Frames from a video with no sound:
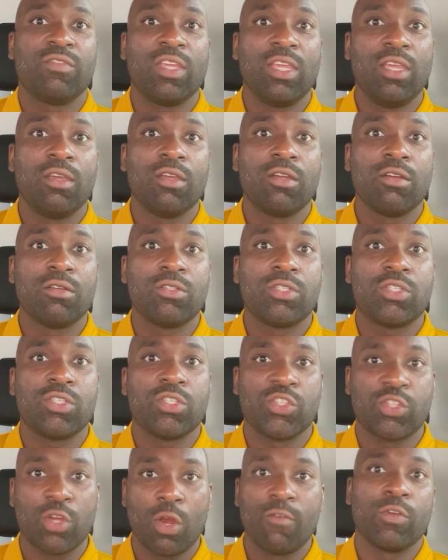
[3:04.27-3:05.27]
gears,
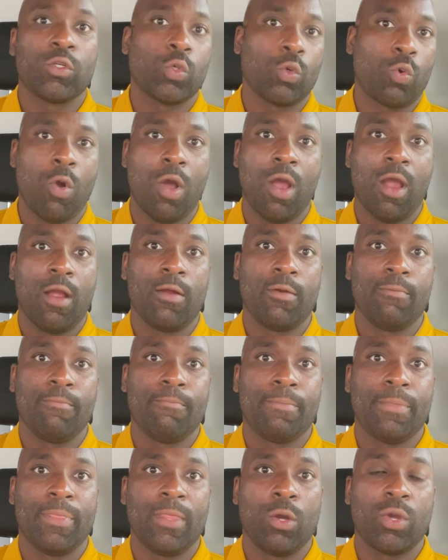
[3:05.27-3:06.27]
service required.
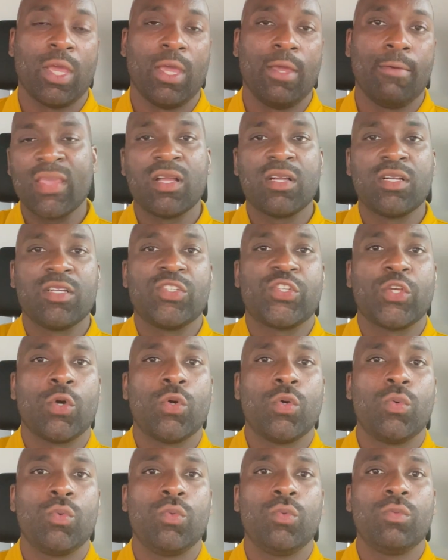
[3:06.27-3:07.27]
Okay.
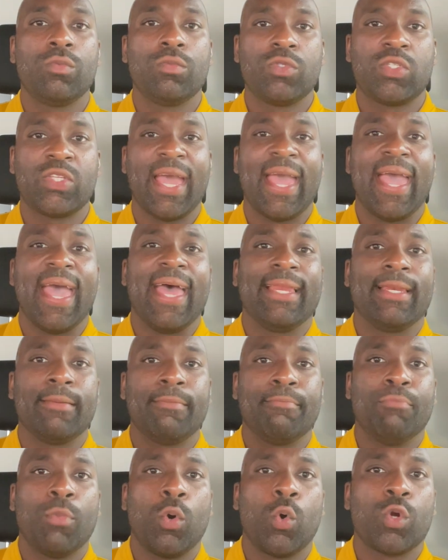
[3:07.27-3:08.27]
So to add
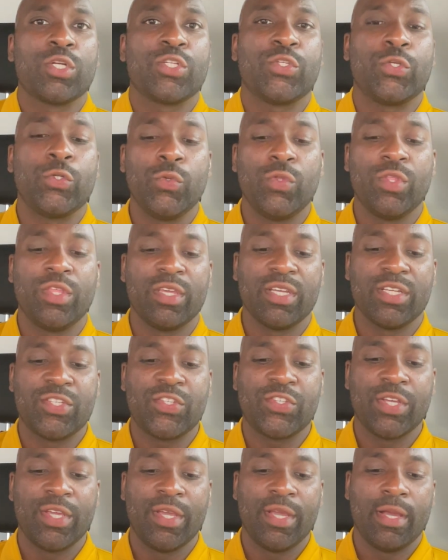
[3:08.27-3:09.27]
more to
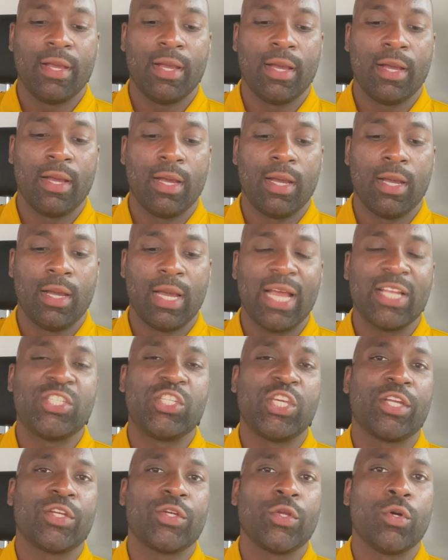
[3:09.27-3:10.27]
this, I
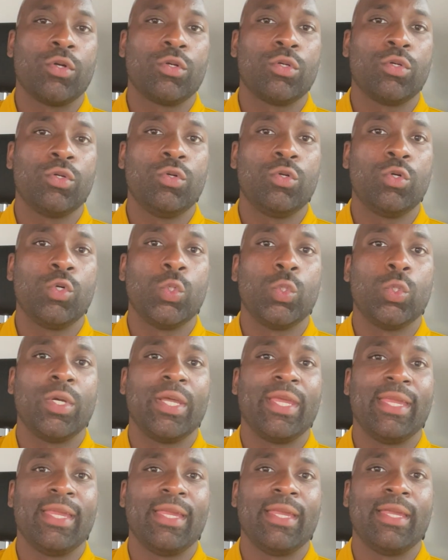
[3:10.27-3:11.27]
checked on Google
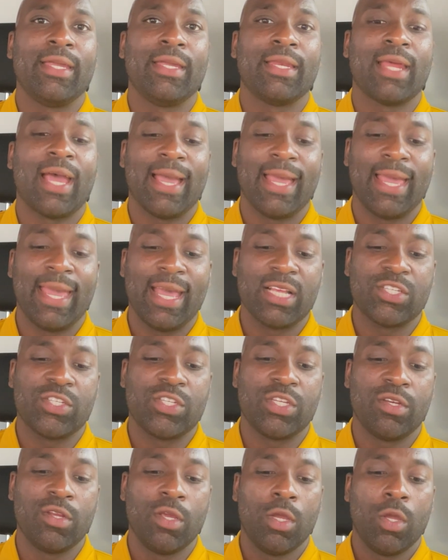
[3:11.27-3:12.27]
and I
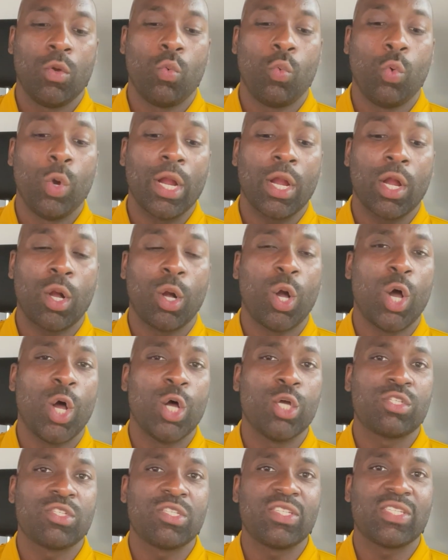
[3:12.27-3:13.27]
asked it what
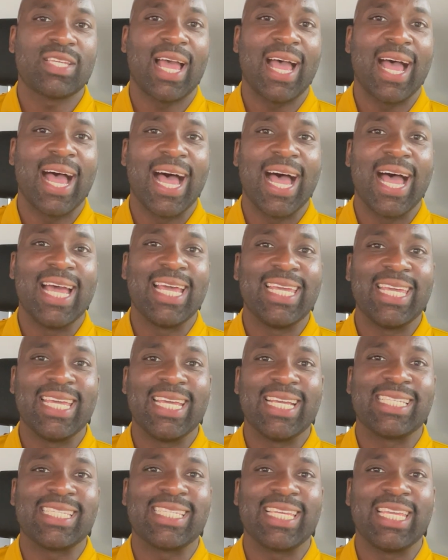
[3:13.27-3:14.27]
causes
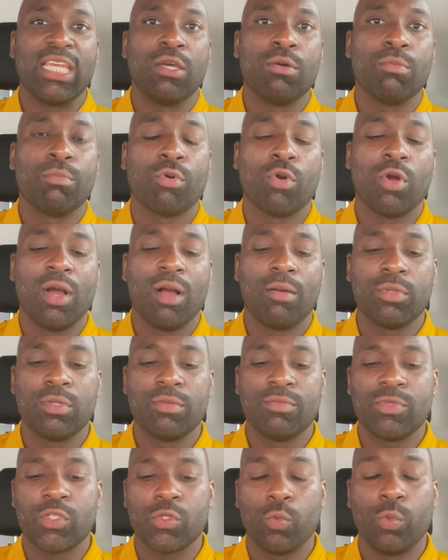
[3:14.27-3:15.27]
ISM
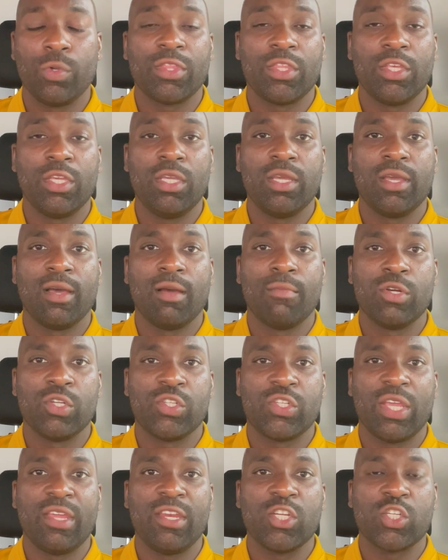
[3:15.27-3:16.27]
problems with the
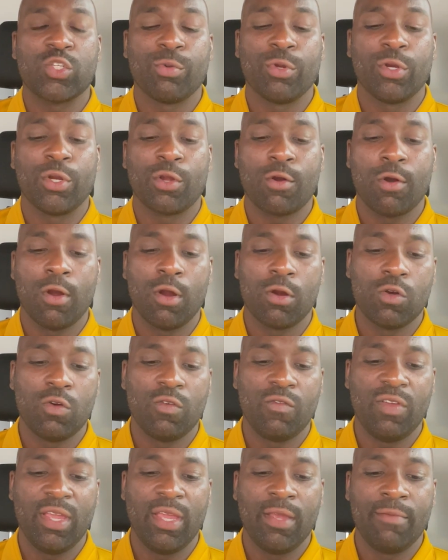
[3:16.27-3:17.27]
Mercedes Sprinter cargo
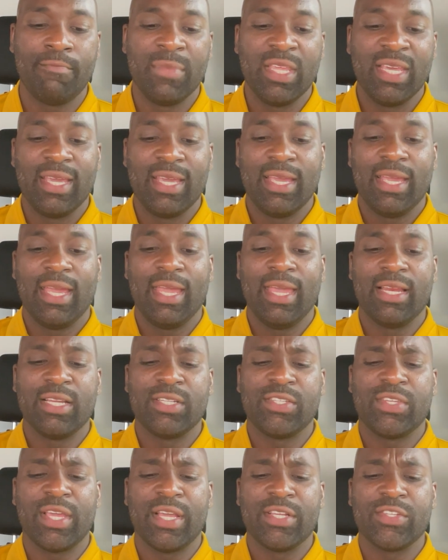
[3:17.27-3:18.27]
van. And it
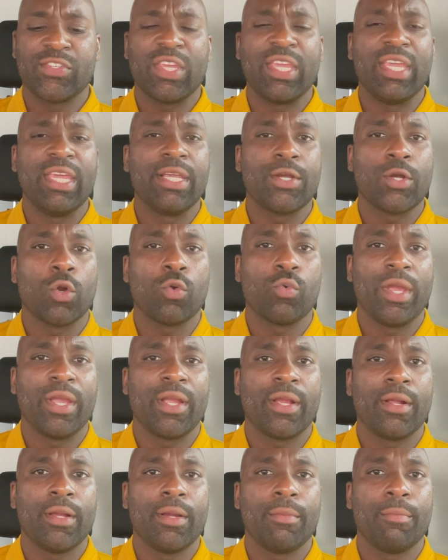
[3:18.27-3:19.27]
says
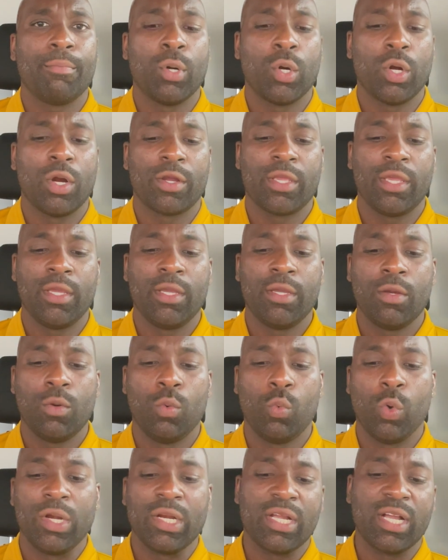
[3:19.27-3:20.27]
incorrect parking.
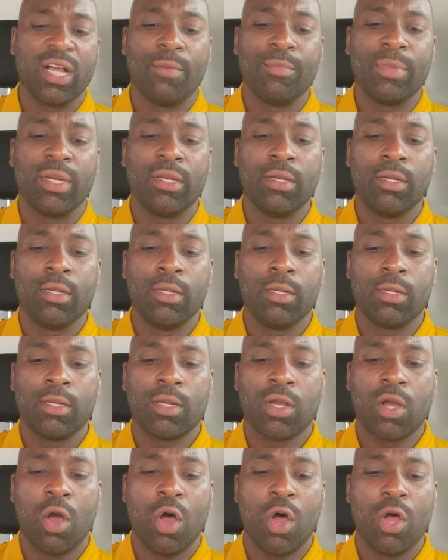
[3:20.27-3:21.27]
One common
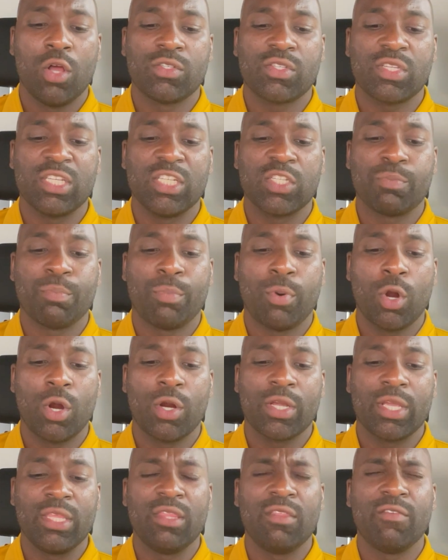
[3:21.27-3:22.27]
cause is
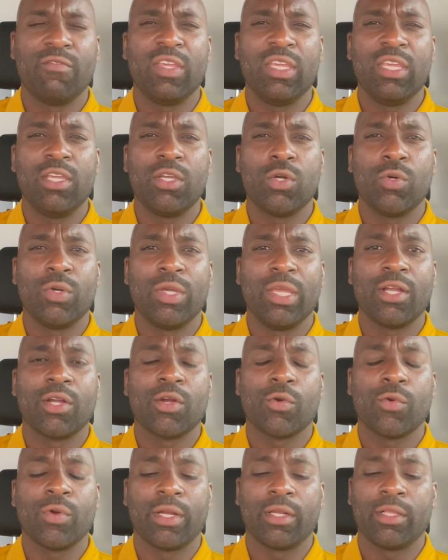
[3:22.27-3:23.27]
parking the vehicle
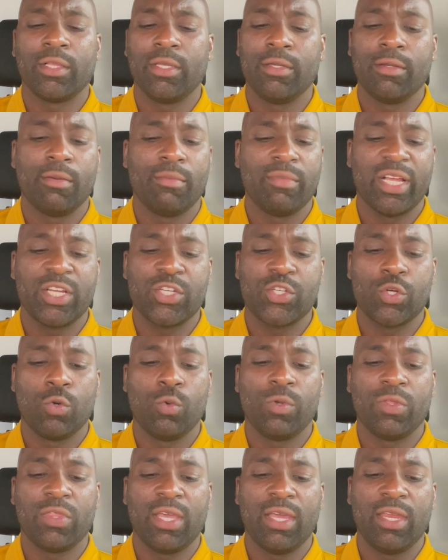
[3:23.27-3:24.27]
incorrectly. Not sure
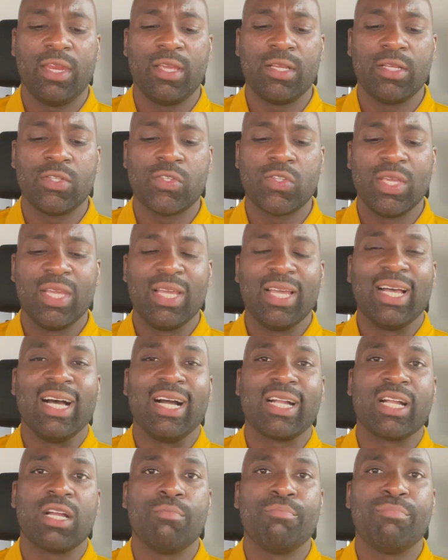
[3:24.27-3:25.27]
what that is.
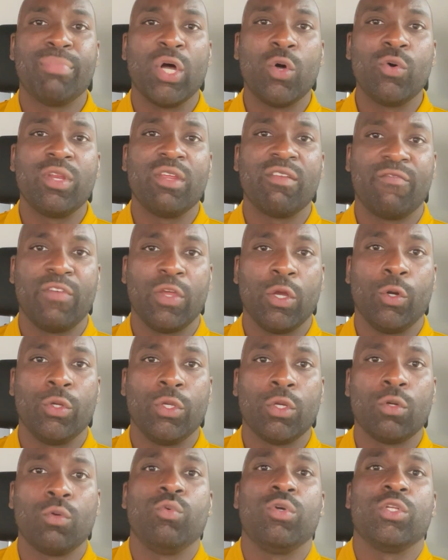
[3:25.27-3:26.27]
A component
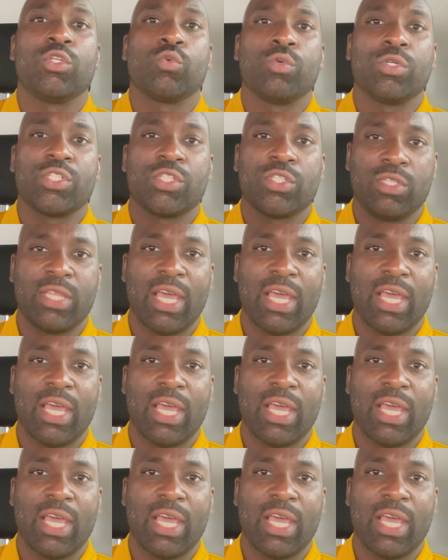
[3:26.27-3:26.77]
failure, which was